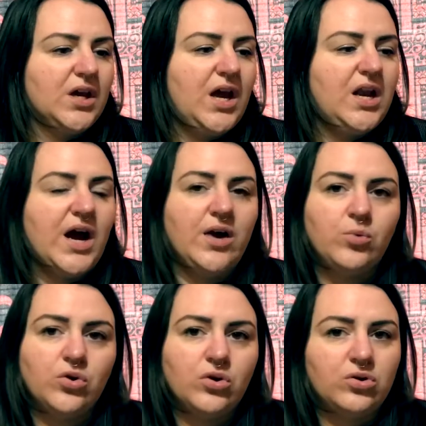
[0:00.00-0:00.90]
And I
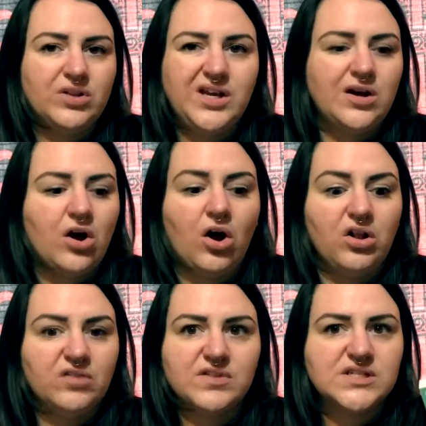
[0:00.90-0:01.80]
will link
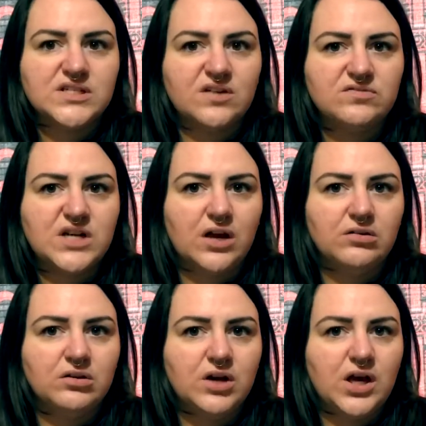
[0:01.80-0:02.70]
all of this stuff
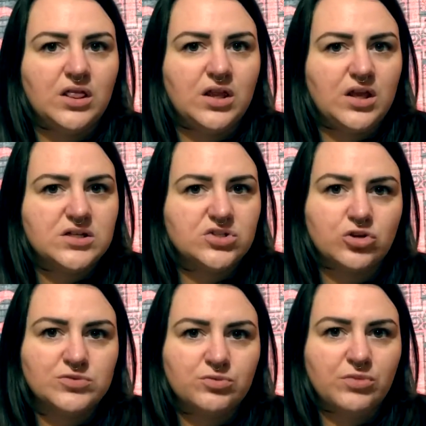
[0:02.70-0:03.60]
down in the
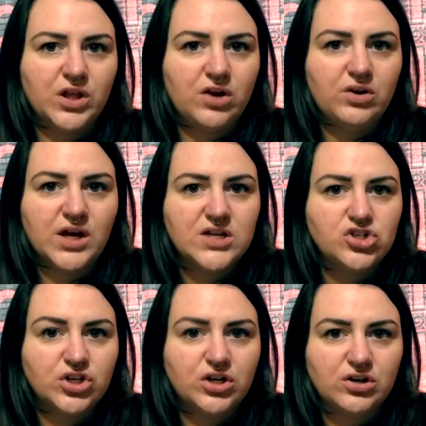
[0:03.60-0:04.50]
description below in case
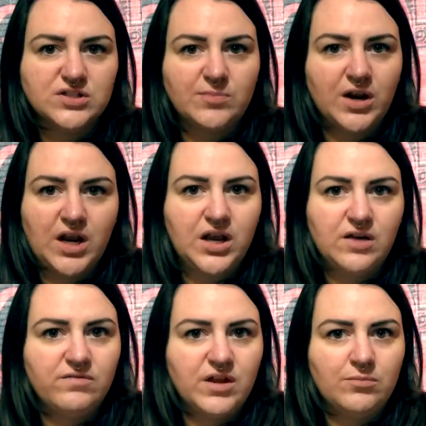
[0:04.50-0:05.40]
you're curious about any
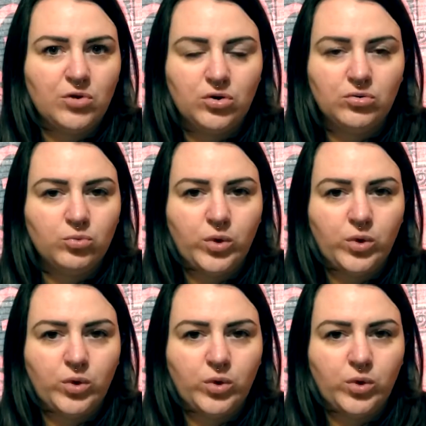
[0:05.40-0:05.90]
of them or